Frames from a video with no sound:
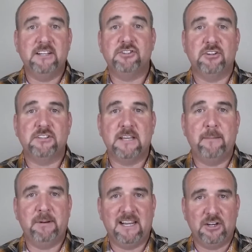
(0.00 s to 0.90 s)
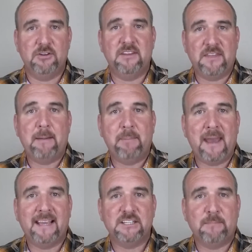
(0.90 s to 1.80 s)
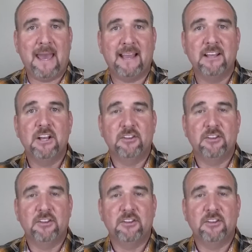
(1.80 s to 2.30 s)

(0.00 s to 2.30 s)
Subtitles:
insurance company and you get that package back,